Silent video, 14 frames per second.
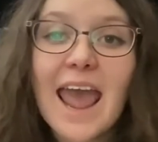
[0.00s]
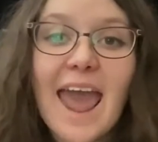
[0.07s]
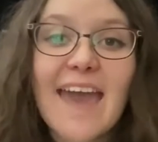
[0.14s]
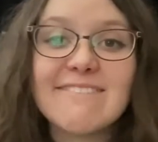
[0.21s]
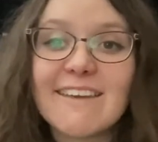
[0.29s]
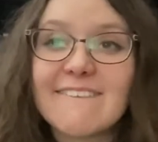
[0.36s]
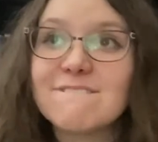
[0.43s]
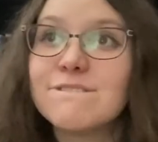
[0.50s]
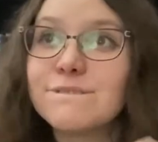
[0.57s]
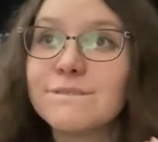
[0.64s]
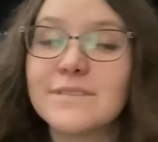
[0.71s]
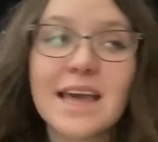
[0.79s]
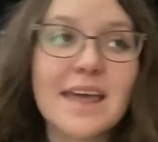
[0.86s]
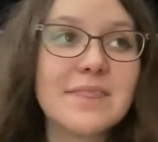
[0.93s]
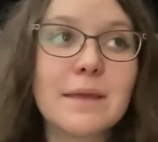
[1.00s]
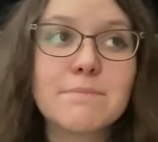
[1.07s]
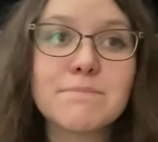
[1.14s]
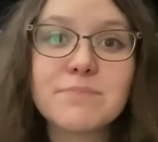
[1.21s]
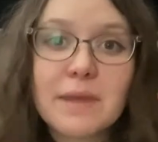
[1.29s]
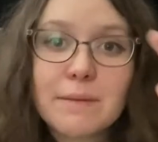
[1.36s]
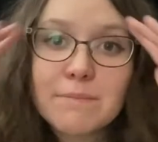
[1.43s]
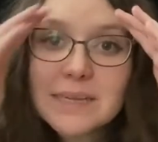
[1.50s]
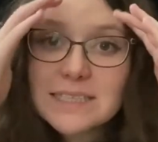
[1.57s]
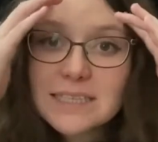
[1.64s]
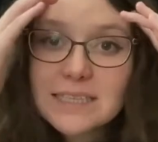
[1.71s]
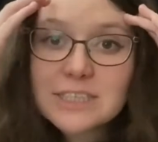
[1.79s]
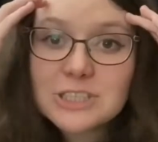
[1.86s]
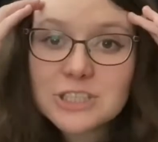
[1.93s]
and they
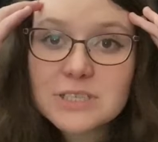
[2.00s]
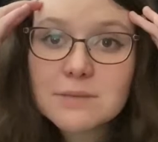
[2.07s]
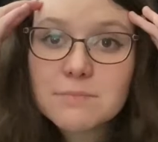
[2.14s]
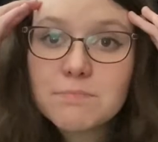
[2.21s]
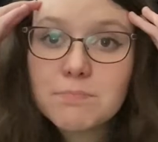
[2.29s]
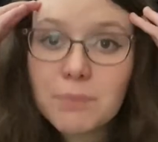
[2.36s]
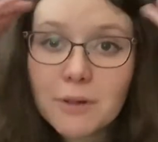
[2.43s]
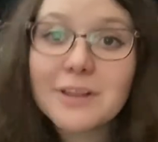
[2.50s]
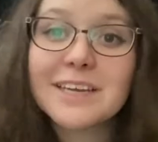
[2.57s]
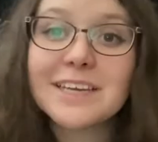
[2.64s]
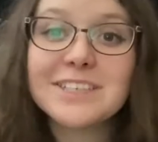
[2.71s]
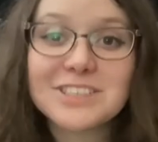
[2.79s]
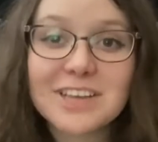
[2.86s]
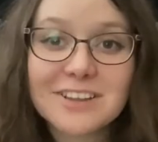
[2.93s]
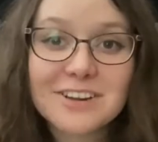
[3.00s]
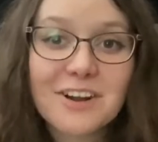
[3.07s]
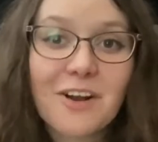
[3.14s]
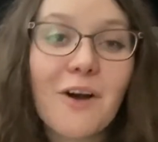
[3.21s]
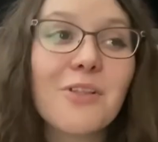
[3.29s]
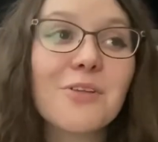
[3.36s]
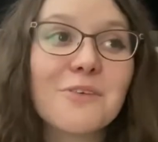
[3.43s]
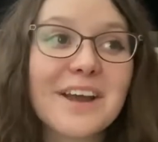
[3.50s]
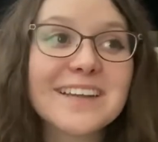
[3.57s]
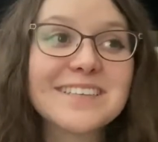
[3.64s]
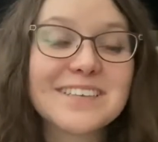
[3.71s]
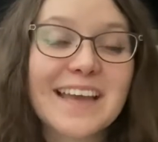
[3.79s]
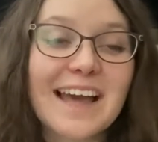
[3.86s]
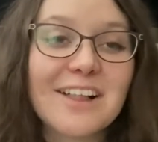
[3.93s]
basically just bully each other all the way
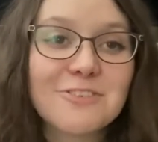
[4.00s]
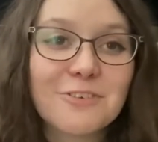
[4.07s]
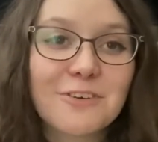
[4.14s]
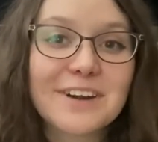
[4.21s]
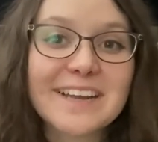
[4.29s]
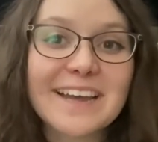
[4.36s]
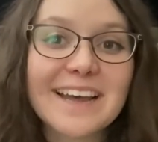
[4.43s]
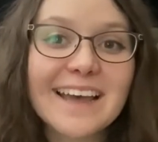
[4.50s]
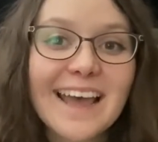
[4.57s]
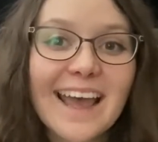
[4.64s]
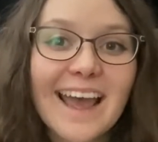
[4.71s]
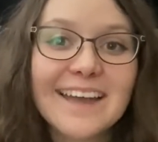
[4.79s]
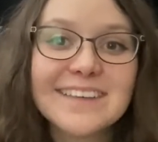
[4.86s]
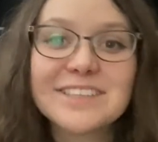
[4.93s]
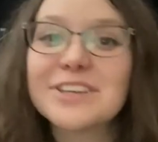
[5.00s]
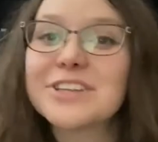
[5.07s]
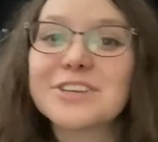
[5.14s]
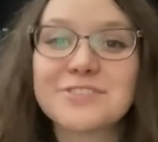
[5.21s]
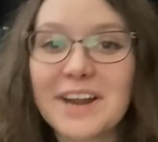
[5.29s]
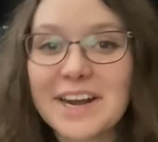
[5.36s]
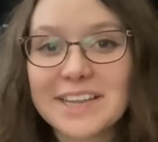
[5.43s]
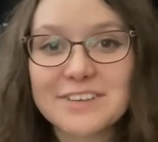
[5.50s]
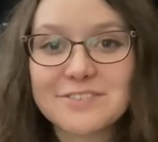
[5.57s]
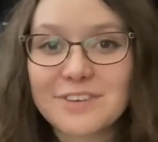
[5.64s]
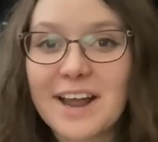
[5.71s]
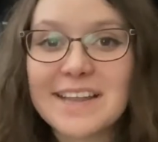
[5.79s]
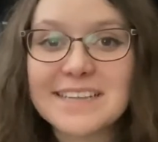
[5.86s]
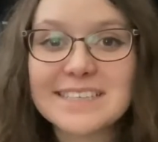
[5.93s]
to California until they're finally
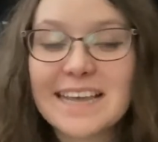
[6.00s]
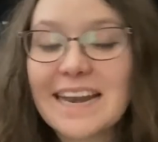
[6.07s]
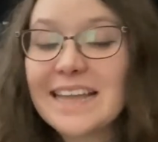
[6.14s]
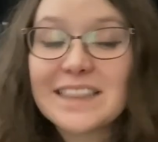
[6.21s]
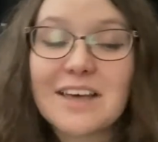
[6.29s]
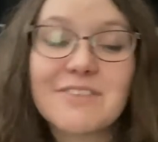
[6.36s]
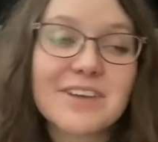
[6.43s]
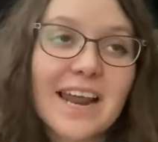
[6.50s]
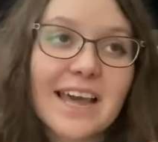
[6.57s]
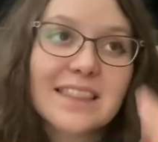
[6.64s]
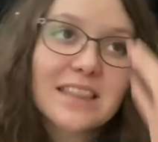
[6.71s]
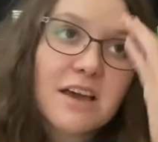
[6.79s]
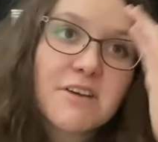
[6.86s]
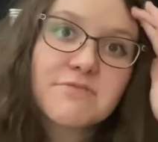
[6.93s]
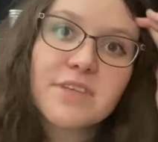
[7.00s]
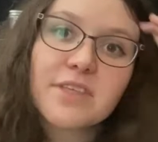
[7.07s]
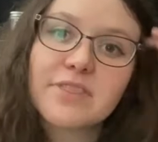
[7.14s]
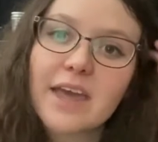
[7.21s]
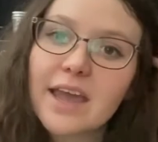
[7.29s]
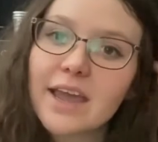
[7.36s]
friends, and I love it. I love that